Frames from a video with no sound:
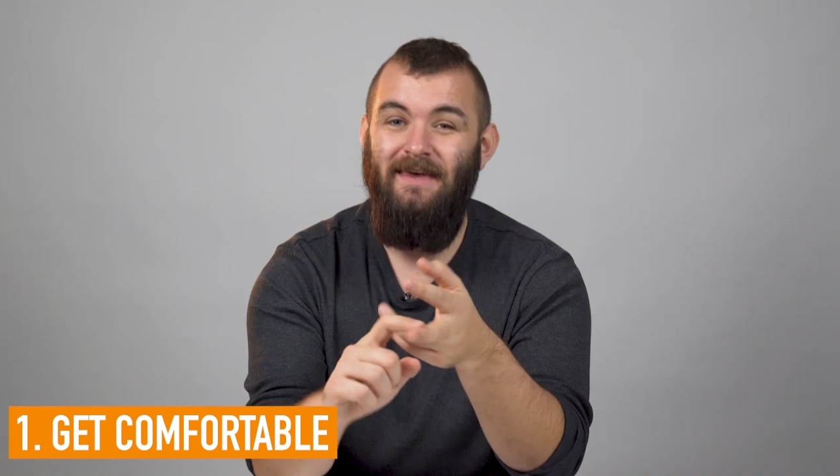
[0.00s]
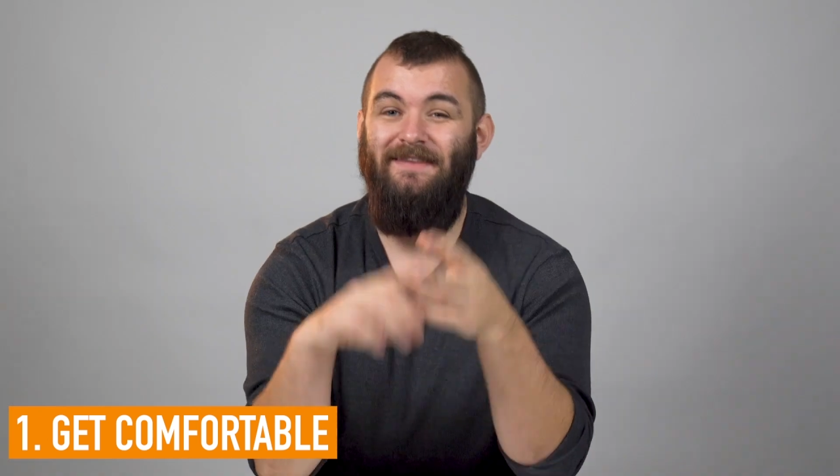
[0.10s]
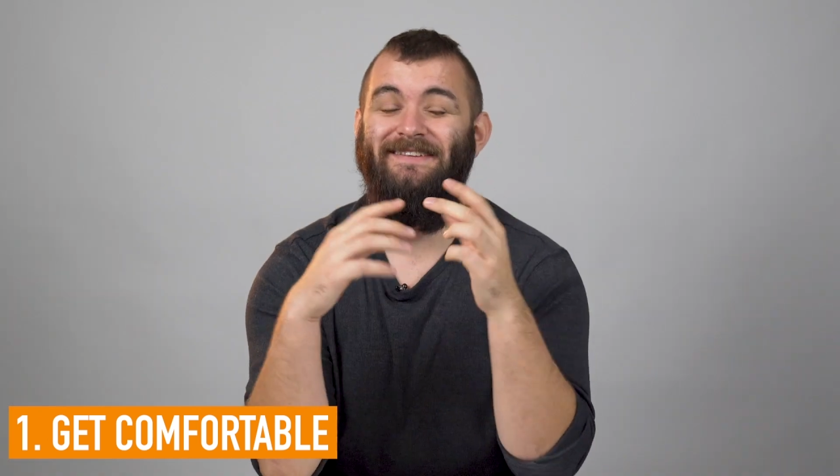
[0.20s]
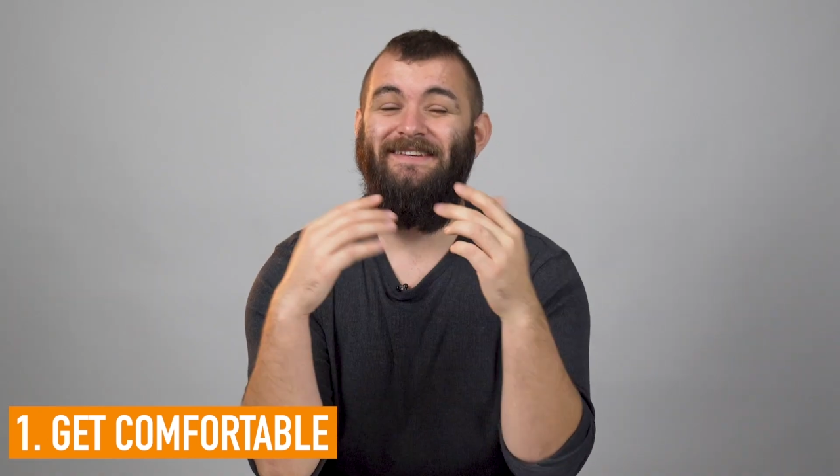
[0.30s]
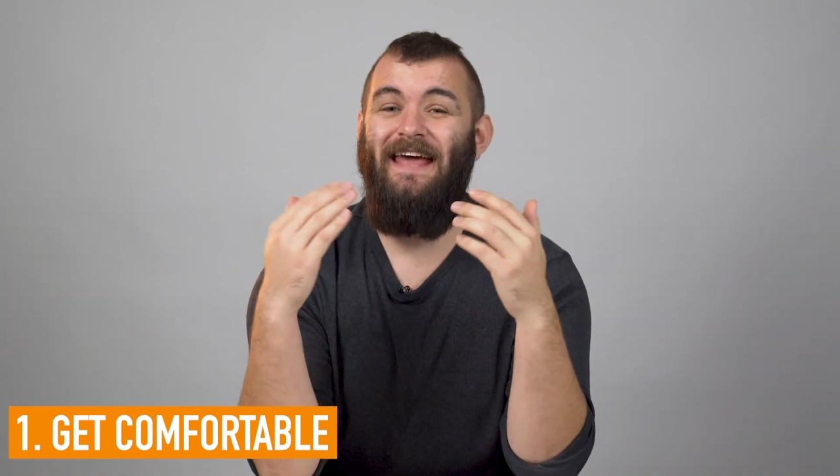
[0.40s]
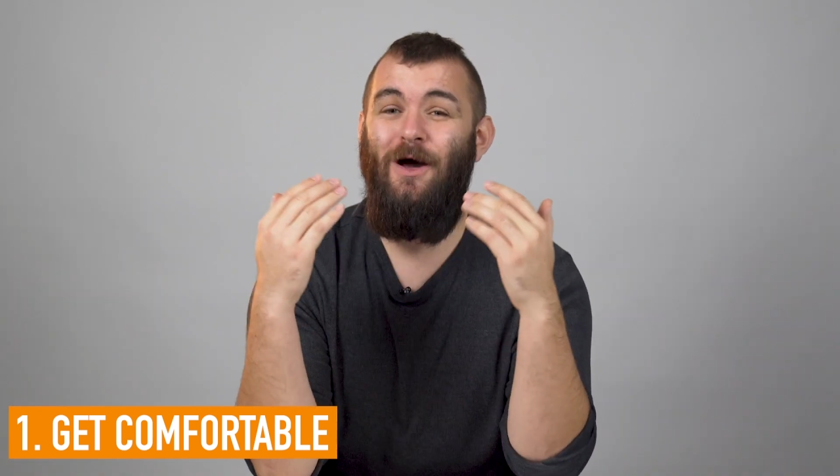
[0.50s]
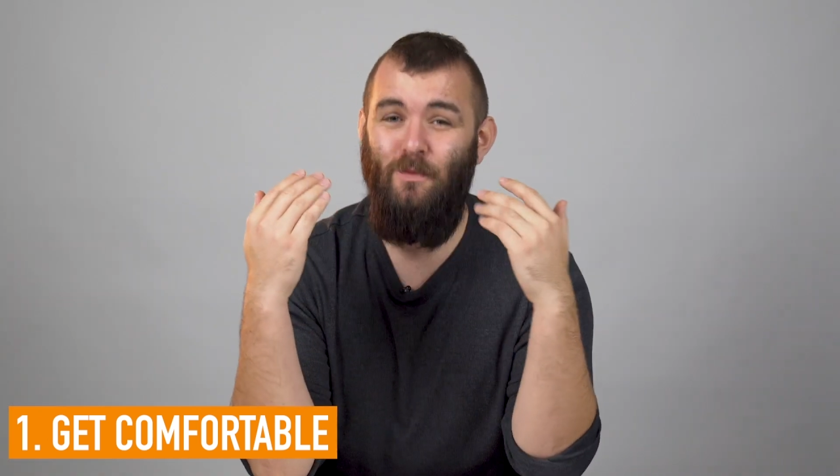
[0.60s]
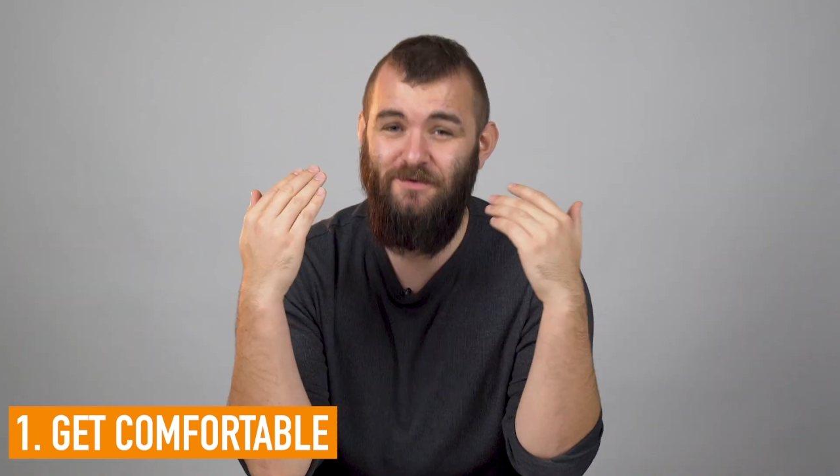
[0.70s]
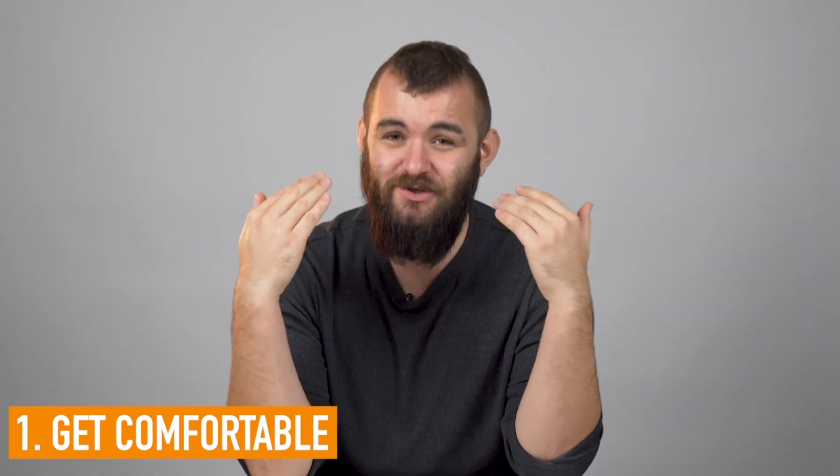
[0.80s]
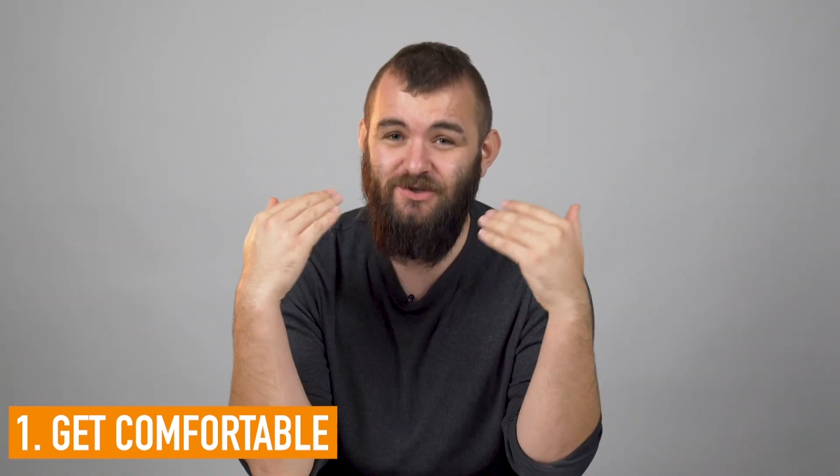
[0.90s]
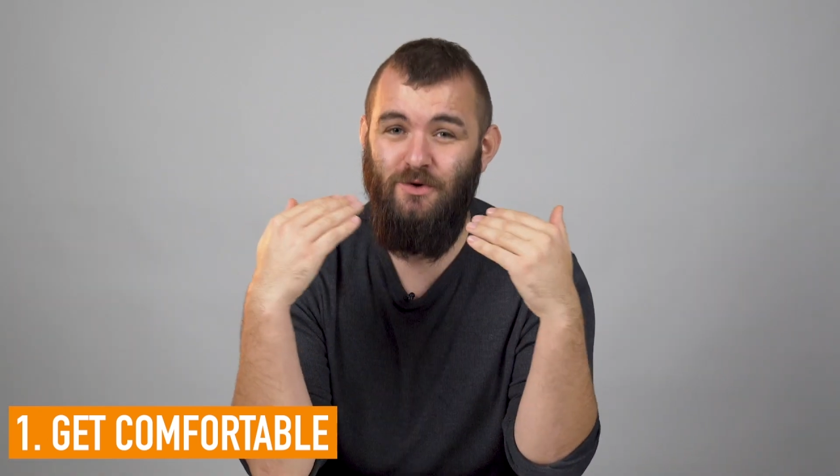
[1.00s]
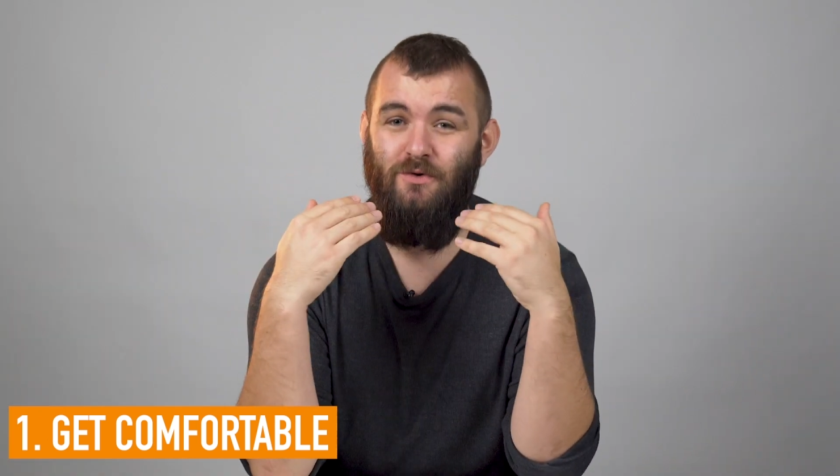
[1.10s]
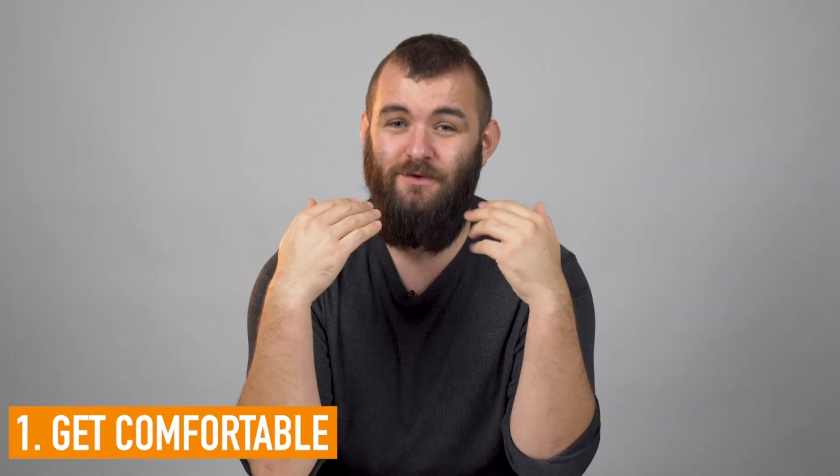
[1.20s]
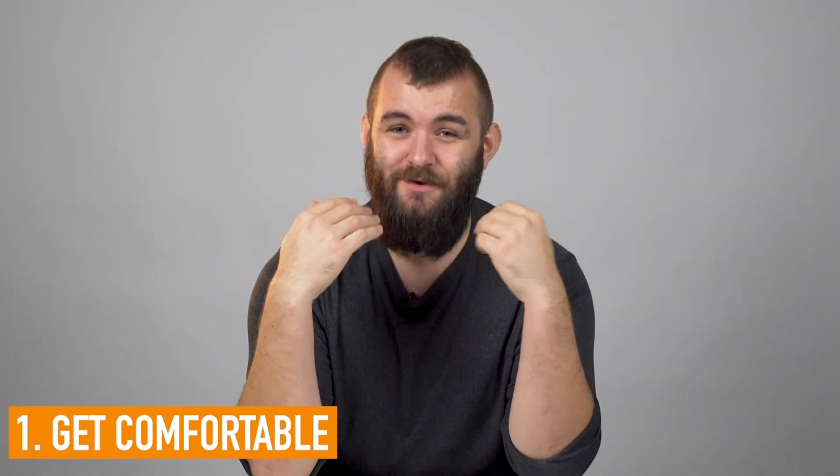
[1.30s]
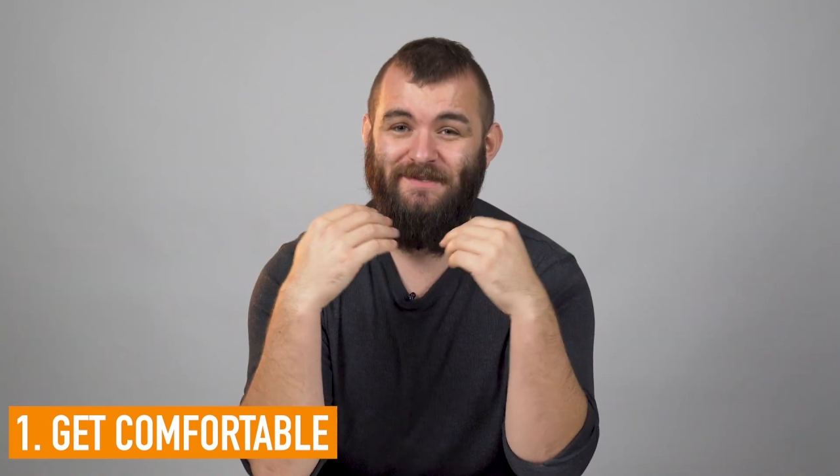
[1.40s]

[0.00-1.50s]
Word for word: This is going to help soothe your